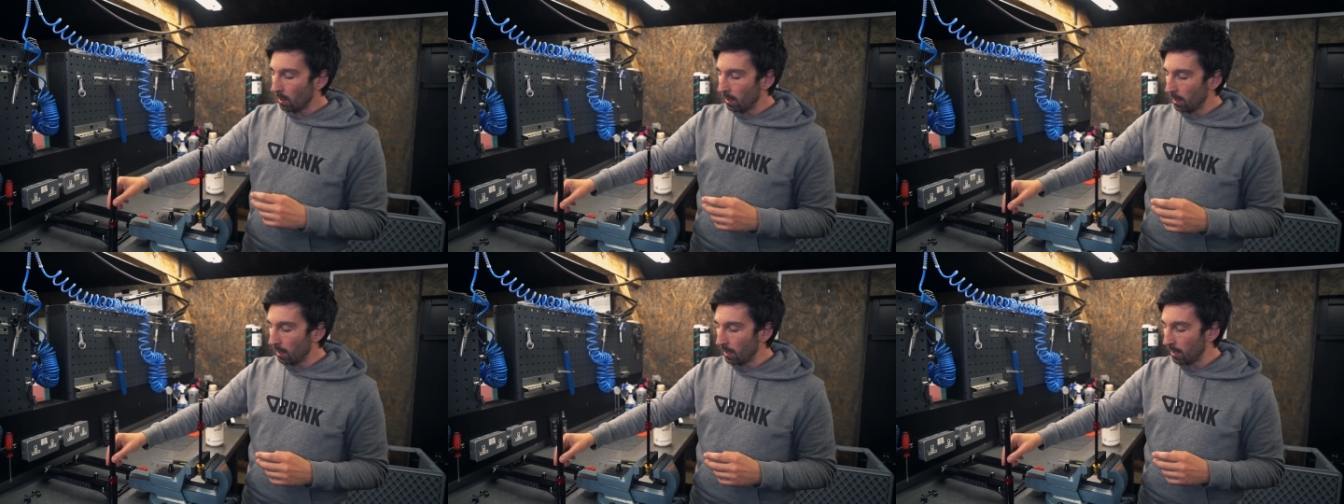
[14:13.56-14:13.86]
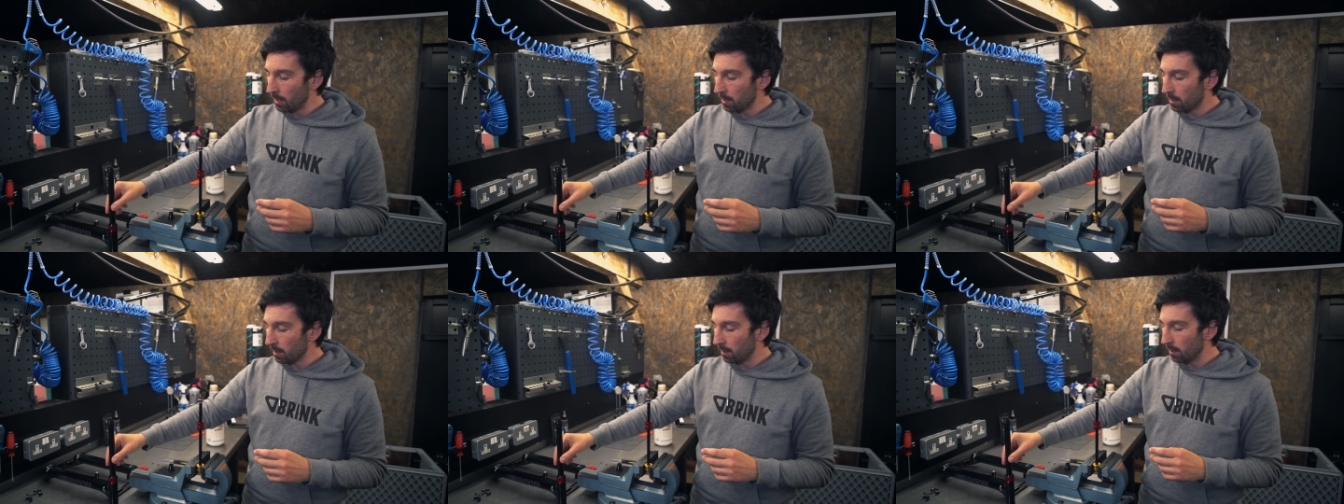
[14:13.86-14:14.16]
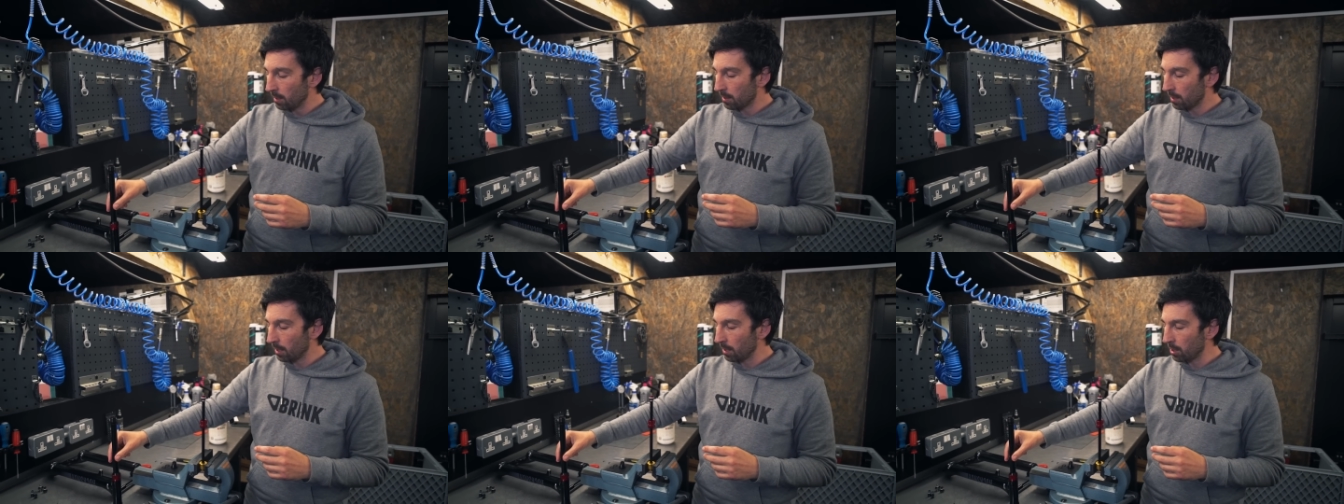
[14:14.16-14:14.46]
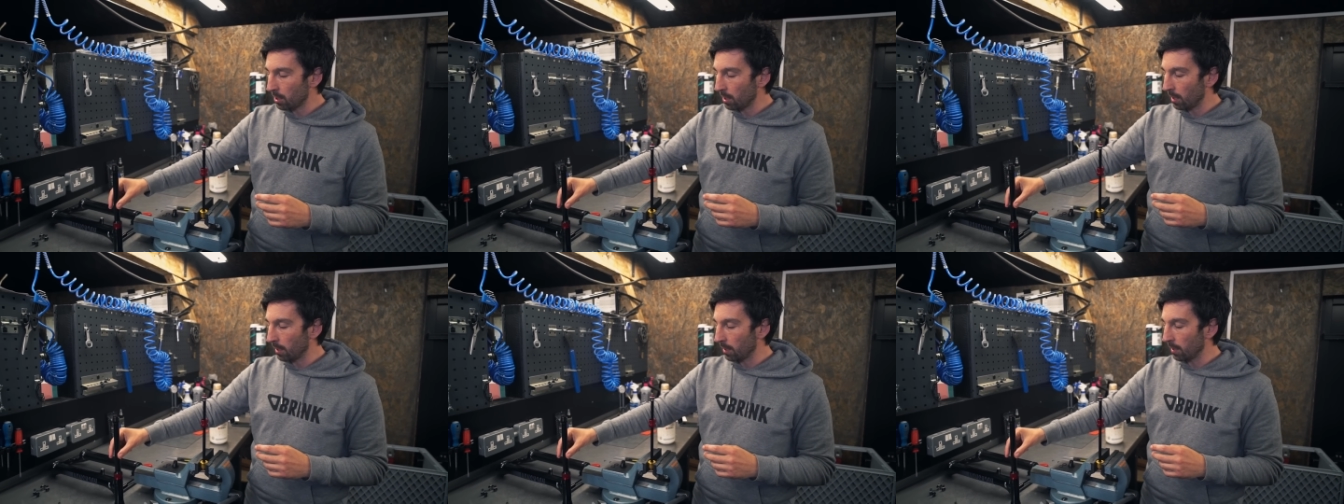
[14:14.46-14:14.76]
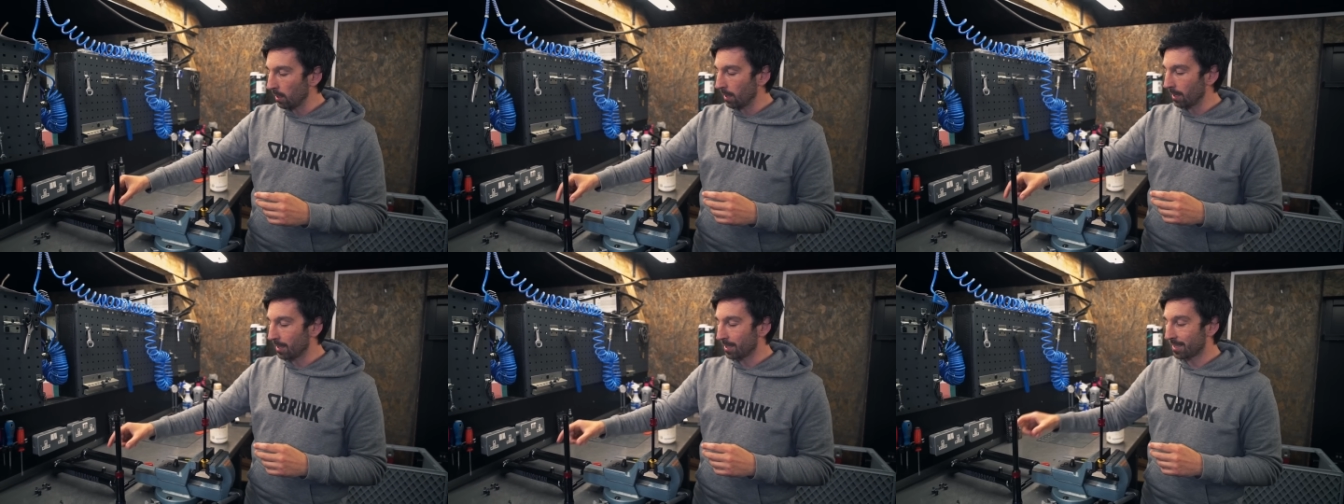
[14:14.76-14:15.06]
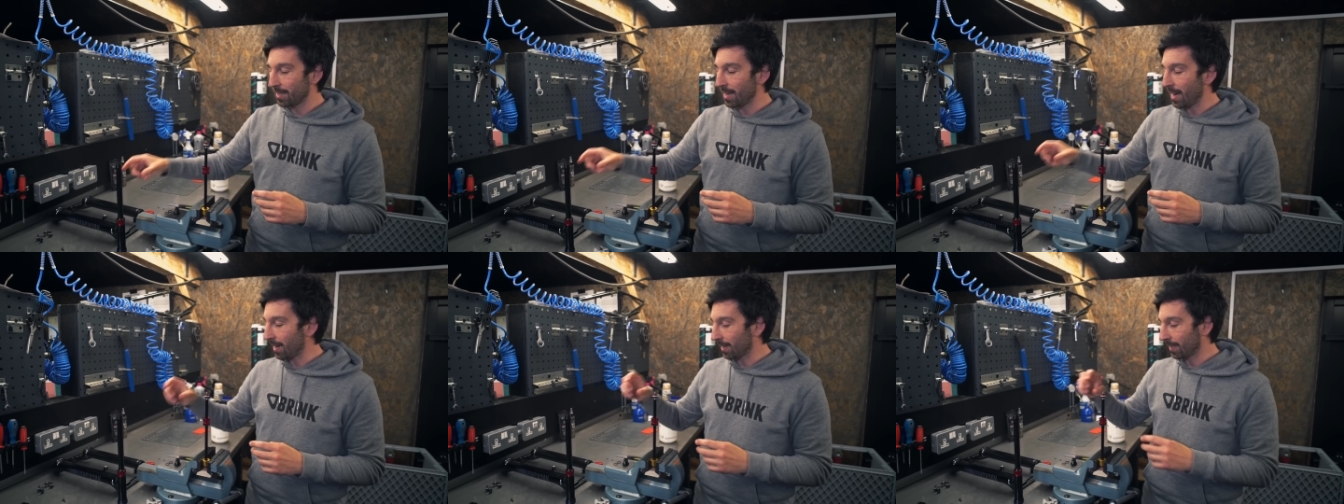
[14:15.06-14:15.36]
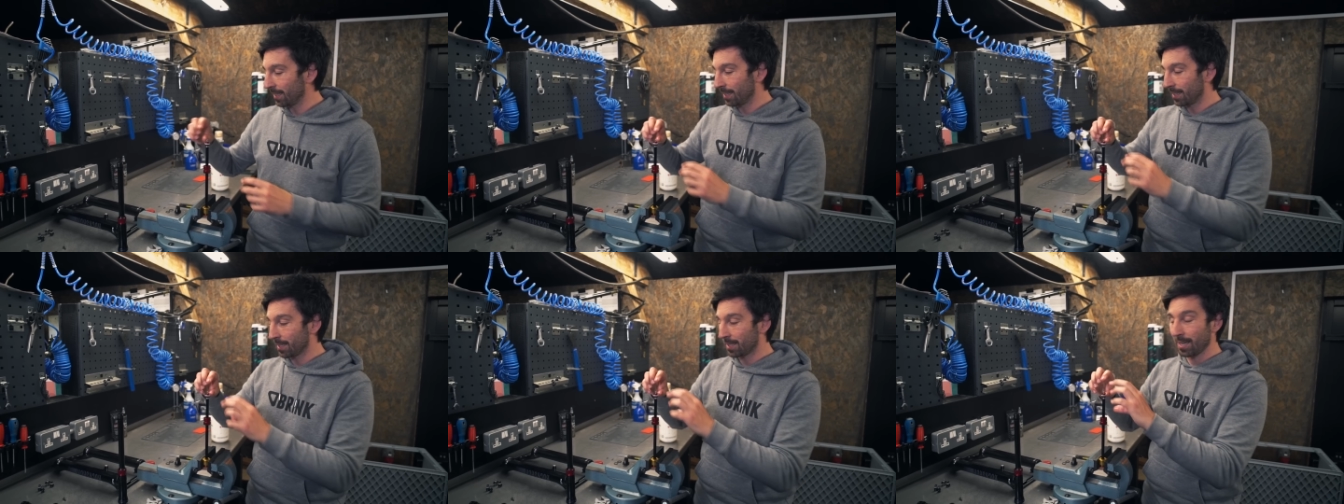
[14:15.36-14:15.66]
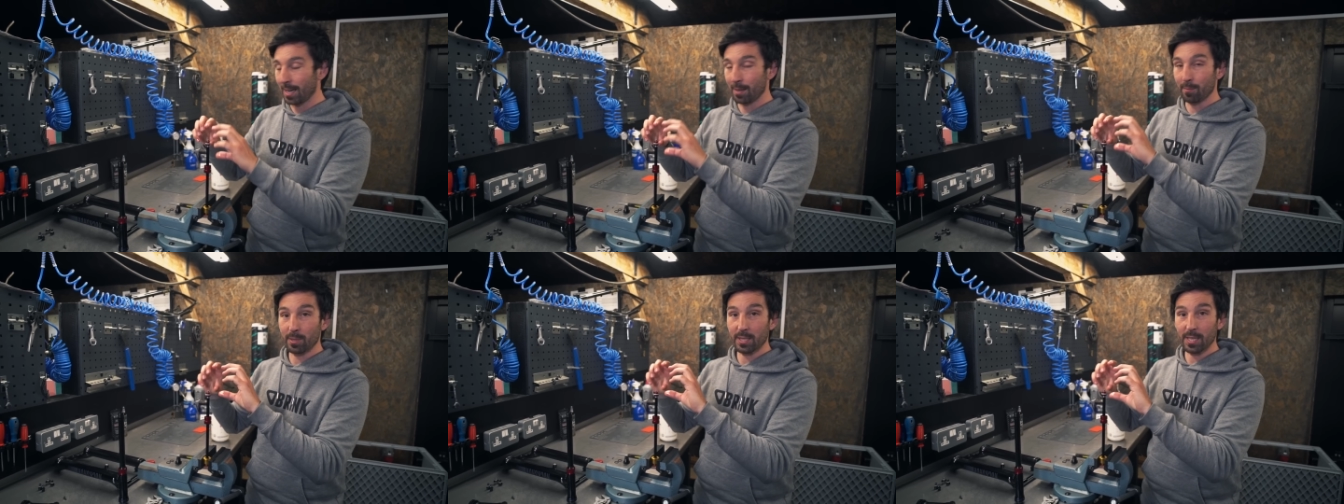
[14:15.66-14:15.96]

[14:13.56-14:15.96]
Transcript: is essentially exactly the same